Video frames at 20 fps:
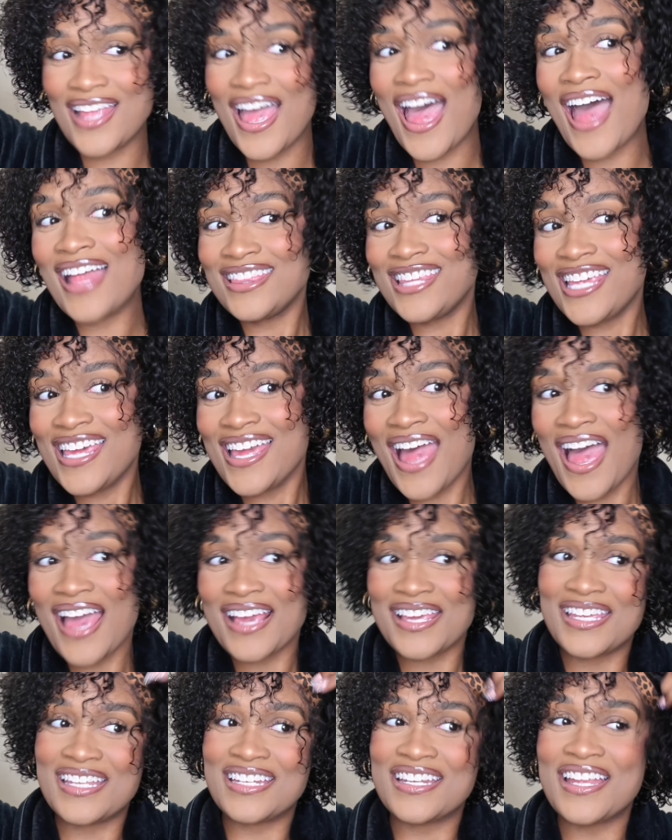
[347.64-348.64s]
I think I
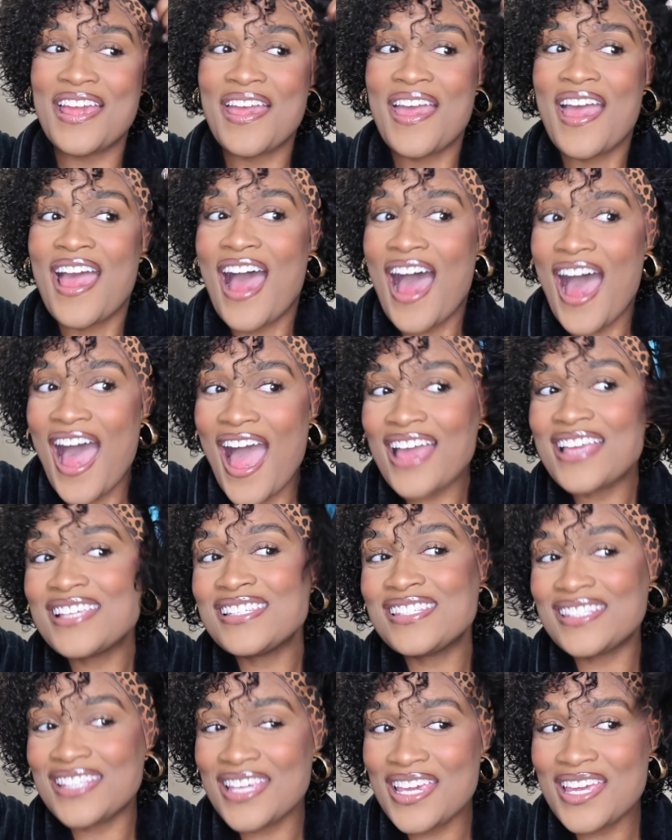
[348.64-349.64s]
can
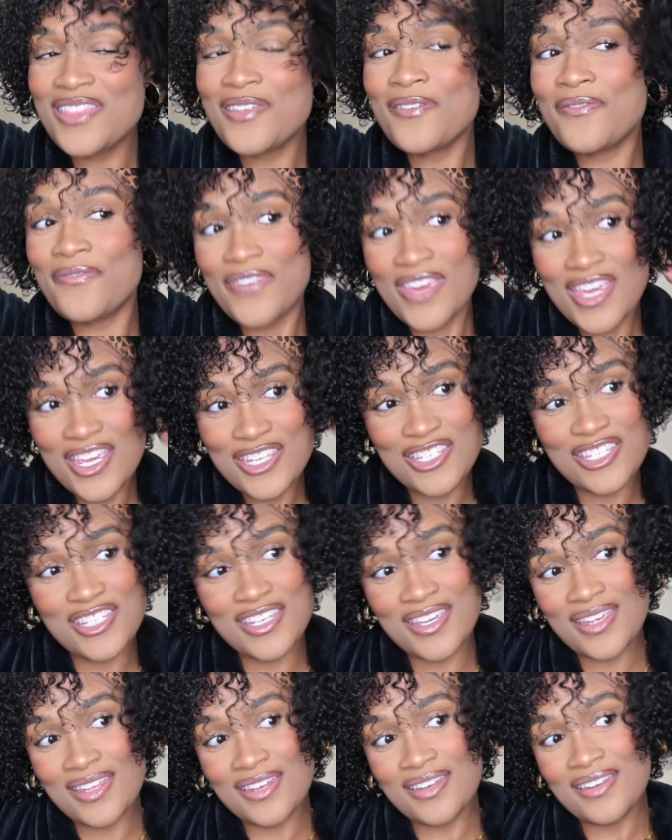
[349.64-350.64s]
see the
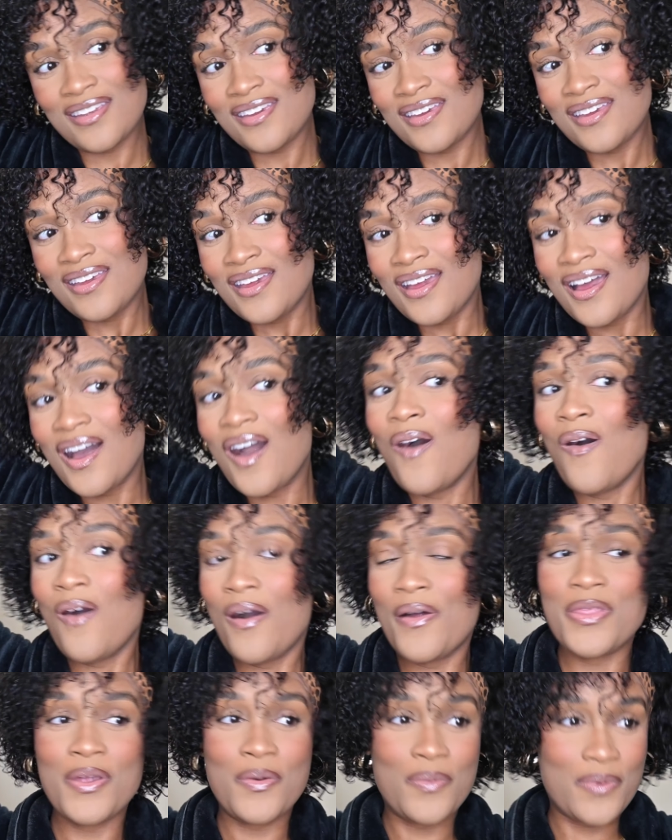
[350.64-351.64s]
vision
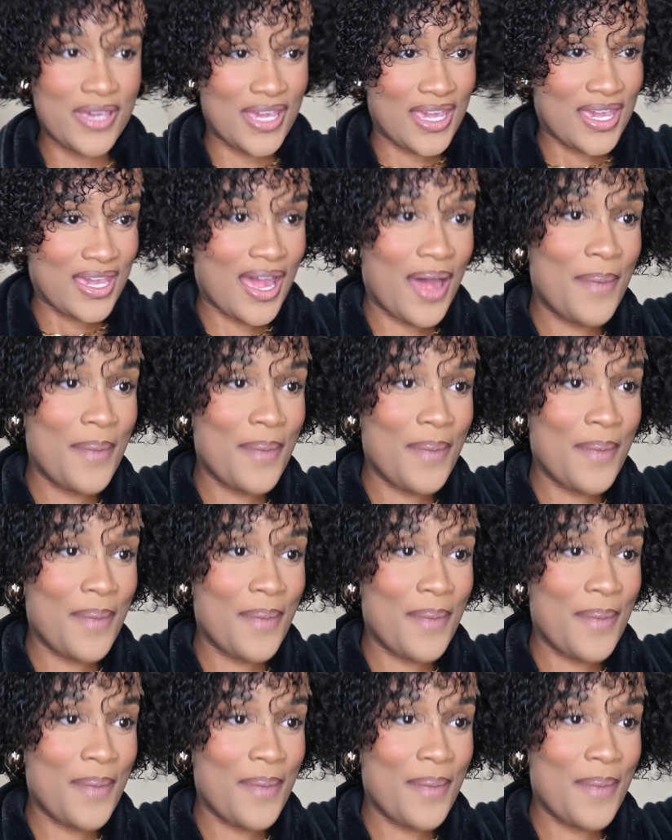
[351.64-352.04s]
on the wig.